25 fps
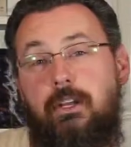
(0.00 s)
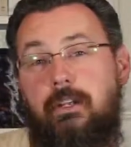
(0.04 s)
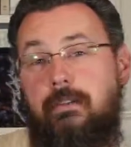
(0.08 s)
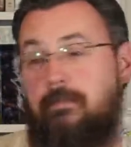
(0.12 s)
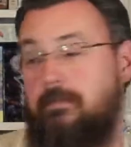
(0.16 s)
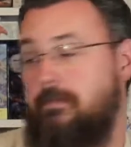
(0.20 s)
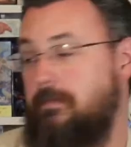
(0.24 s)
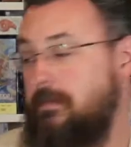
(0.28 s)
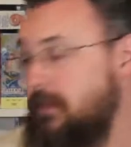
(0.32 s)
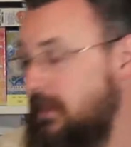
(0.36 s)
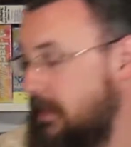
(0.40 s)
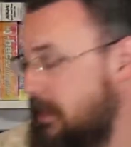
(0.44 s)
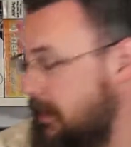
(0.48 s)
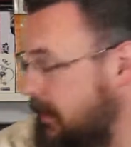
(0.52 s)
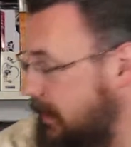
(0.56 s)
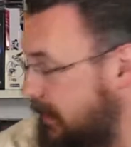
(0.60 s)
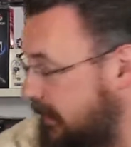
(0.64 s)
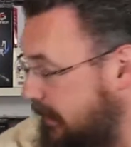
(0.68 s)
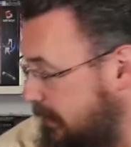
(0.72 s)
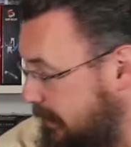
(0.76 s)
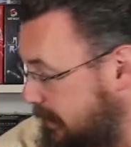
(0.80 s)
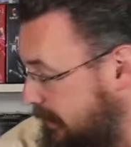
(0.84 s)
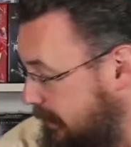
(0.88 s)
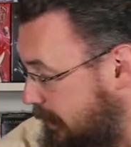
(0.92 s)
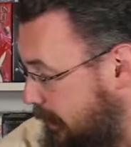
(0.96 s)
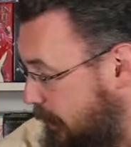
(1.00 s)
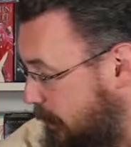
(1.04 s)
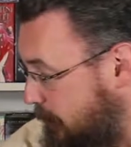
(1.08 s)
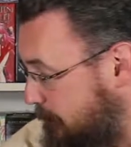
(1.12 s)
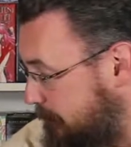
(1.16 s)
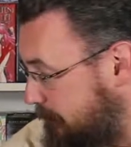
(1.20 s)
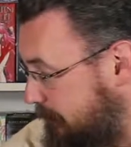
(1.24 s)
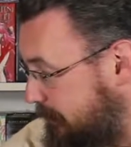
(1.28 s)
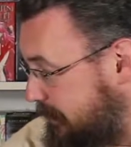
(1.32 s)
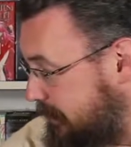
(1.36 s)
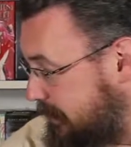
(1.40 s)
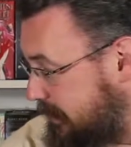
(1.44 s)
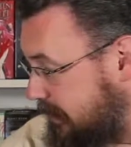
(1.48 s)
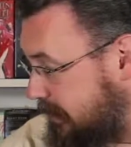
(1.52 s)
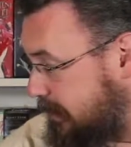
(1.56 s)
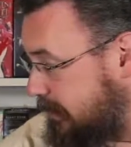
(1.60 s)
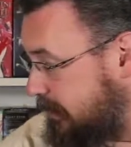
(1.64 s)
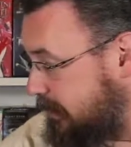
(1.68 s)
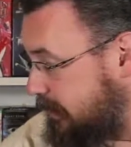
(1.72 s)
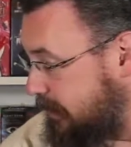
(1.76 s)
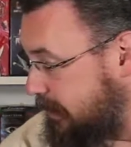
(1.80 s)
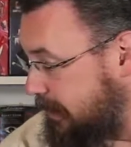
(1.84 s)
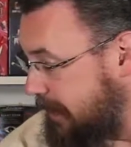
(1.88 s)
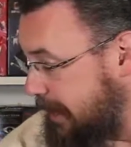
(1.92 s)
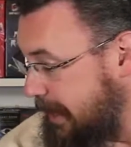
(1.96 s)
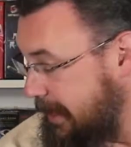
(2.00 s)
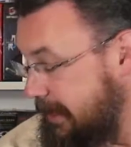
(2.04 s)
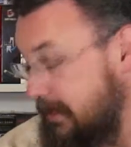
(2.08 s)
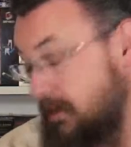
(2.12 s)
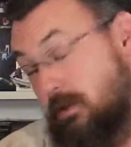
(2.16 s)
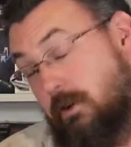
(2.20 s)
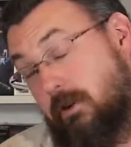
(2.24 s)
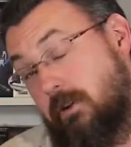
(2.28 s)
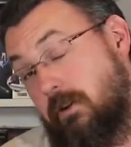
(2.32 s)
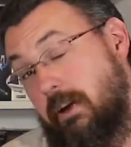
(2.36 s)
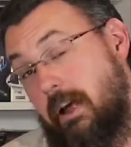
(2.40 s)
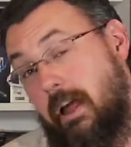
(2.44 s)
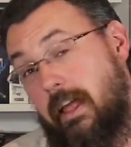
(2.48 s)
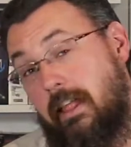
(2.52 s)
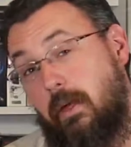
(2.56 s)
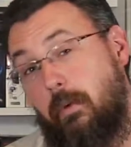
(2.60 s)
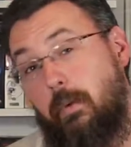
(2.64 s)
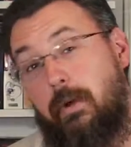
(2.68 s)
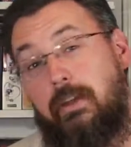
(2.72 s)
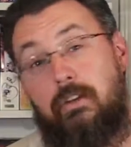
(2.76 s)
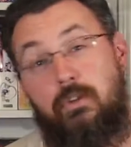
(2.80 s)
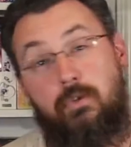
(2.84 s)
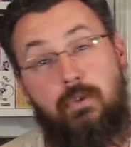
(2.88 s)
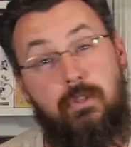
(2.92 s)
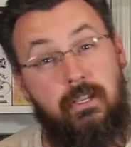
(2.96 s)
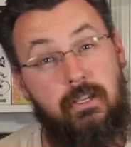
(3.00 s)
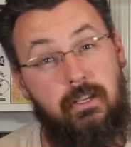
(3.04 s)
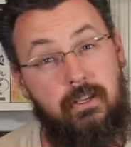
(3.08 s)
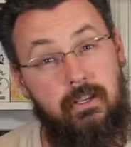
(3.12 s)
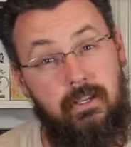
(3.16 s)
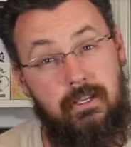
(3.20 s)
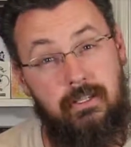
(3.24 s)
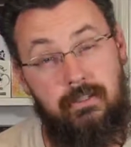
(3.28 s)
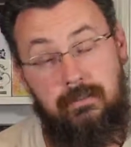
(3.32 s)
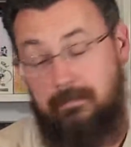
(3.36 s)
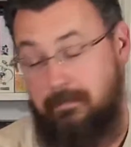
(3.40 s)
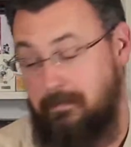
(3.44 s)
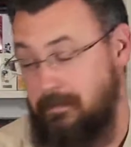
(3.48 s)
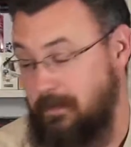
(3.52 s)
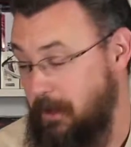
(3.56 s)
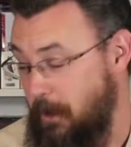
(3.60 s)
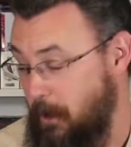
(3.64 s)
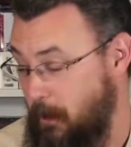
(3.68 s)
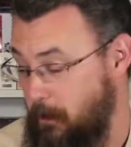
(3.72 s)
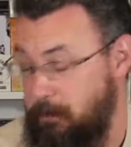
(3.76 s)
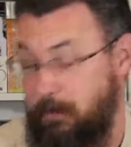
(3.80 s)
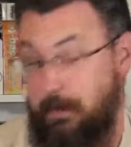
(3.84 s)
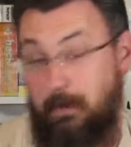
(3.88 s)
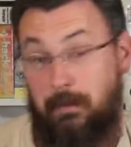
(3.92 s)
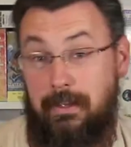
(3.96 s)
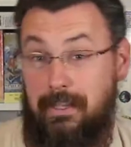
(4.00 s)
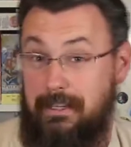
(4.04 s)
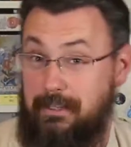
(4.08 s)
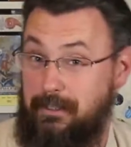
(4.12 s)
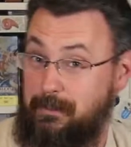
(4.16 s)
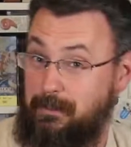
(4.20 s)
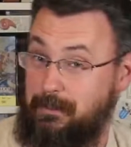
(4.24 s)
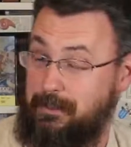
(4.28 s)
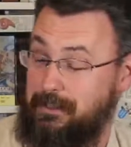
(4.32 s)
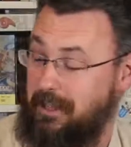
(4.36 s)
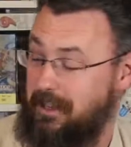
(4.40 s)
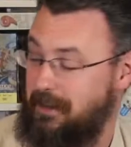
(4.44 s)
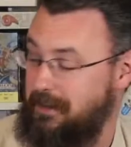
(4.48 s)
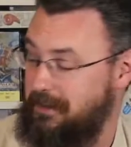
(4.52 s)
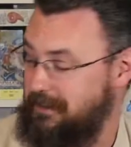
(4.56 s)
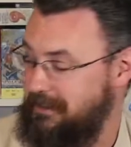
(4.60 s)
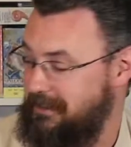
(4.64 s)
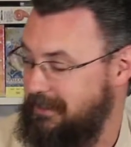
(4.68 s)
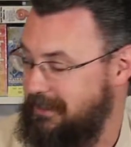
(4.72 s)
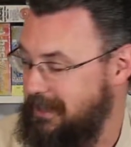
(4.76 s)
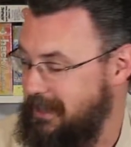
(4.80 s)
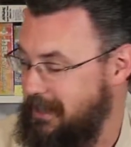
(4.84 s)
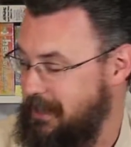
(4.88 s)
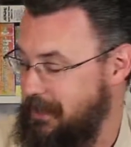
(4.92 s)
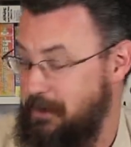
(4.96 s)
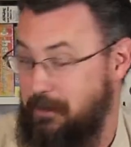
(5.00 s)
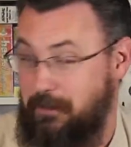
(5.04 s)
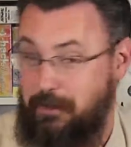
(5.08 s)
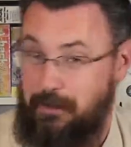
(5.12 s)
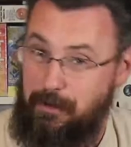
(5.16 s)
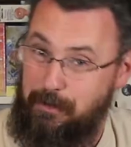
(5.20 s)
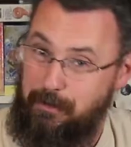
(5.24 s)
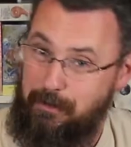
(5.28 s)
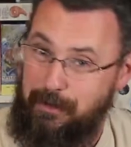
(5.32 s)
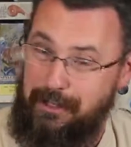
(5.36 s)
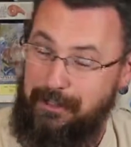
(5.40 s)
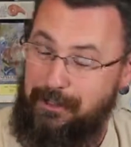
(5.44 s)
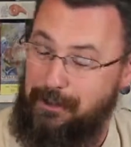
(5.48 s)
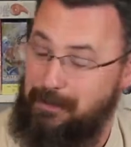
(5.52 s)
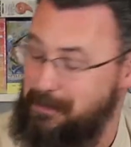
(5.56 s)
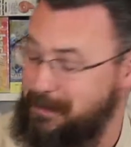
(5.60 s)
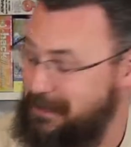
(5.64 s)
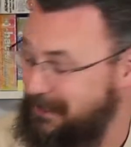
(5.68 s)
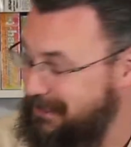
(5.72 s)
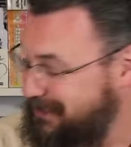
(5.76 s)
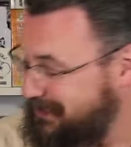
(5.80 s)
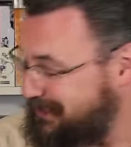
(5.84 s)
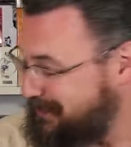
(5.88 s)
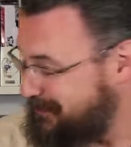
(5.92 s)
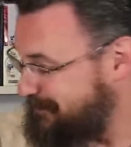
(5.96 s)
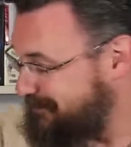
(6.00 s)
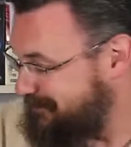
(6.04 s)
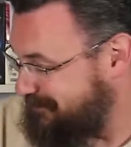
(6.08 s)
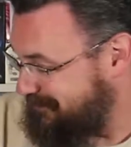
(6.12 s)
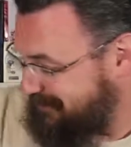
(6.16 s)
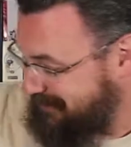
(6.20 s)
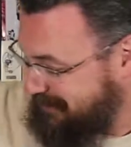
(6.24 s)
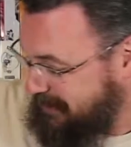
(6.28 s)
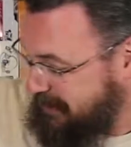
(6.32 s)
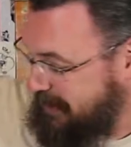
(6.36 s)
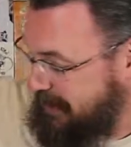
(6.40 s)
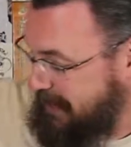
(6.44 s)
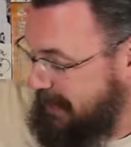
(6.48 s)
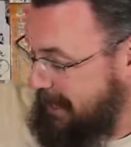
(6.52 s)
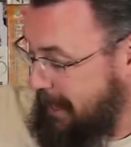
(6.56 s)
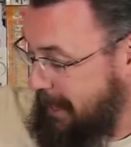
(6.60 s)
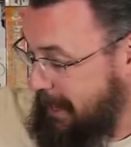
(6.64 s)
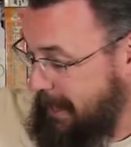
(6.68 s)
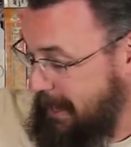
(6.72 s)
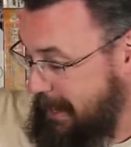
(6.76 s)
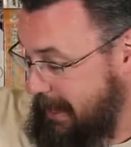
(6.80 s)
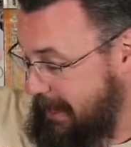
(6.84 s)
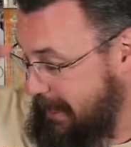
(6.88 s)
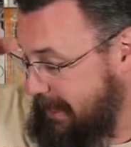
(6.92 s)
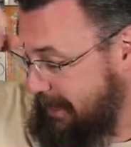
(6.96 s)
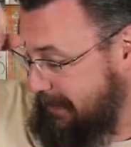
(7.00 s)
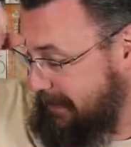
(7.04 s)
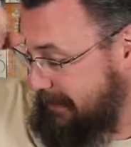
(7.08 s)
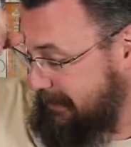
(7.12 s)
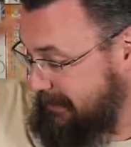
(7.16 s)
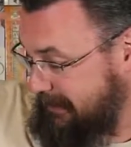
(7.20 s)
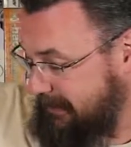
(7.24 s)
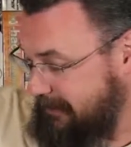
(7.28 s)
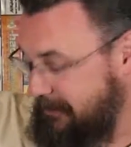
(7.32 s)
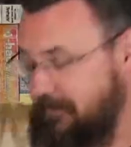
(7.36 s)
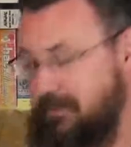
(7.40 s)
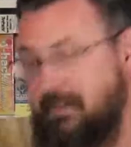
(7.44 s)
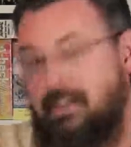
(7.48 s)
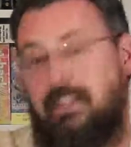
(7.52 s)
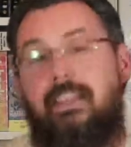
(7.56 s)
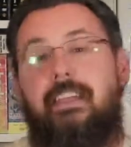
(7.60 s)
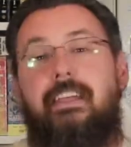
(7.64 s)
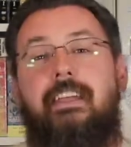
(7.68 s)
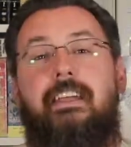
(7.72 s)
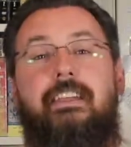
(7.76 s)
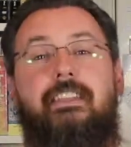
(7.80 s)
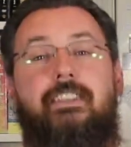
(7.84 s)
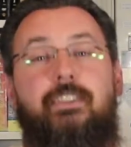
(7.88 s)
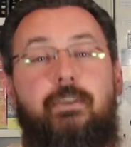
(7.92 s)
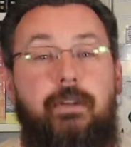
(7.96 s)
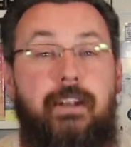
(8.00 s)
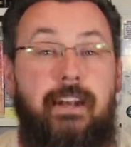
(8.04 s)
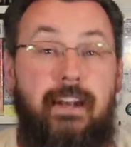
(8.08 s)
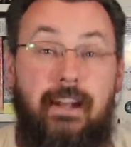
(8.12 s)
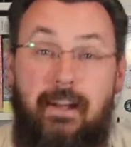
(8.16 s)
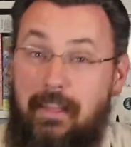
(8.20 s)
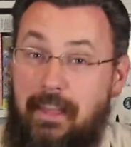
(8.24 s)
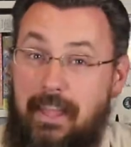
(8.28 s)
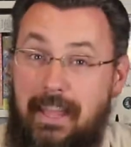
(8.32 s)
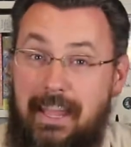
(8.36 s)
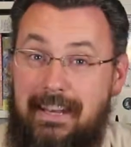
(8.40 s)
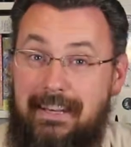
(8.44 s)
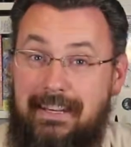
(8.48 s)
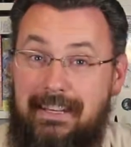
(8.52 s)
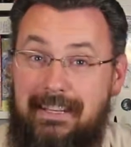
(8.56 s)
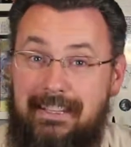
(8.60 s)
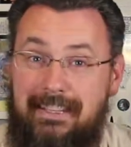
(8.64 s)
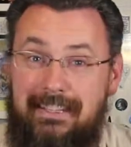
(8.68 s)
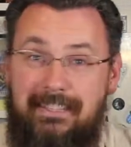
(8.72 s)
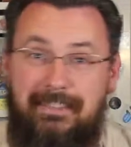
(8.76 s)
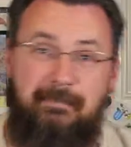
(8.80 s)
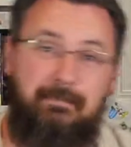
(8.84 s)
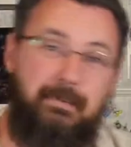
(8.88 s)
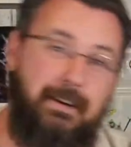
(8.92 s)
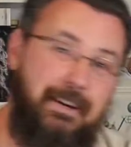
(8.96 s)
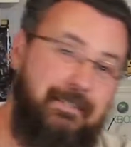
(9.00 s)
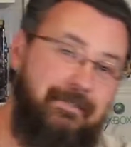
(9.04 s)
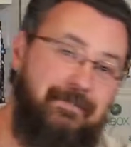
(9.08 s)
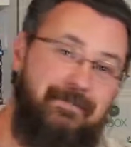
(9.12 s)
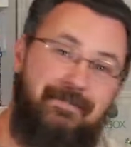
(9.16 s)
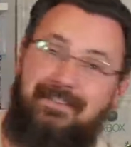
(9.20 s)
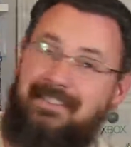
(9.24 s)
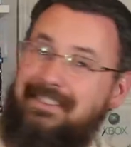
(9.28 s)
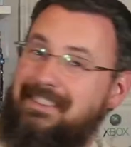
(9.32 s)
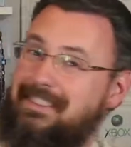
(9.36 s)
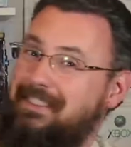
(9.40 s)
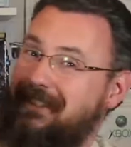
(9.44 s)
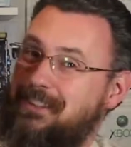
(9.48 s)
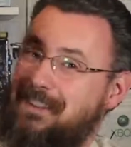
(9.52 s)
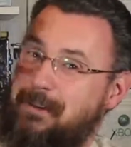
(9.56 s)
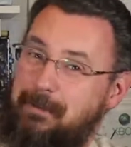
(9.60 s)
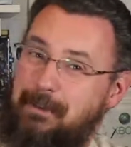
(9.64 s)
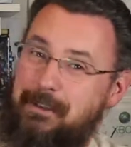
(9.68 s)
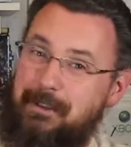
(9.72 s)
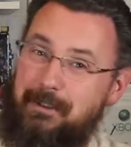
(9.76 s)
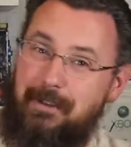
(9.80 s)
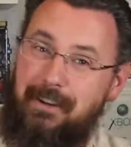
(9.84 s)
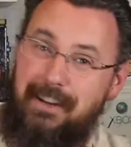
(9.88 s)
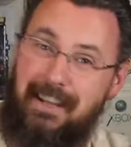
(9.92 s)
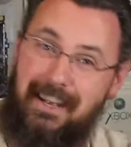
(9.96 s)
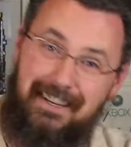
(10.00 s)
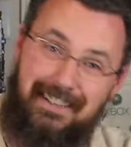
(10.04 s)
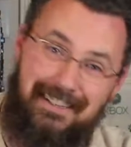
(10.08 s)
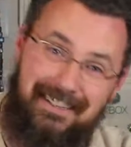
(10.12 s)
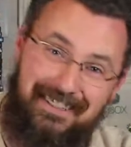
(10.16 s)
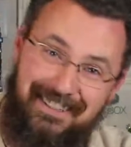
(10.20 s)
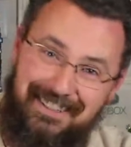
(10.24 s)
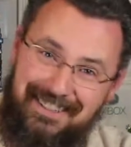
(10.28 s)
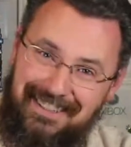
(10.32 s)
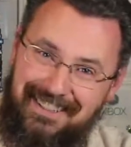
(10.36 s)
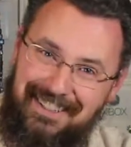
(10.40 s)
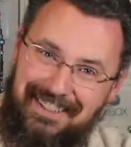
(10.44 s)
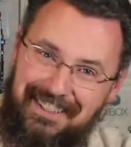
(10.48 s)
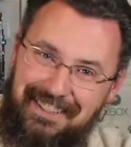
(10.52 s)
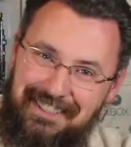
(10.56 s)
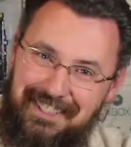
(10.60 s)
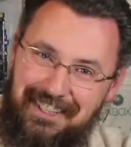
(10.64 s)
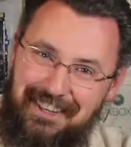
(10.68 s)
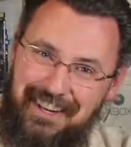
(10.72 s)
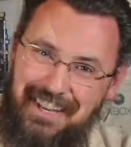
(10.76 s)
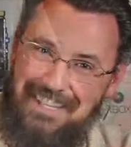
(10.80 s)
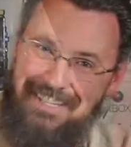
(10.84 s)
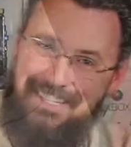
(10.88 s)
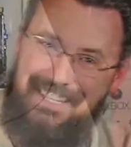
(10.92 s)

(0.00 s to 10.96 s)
it. Hope that your Halloween is really good. Hope you don't get too scared. Don't drink too much, and don't eat all the candy. But hope you enjoyed it, and till next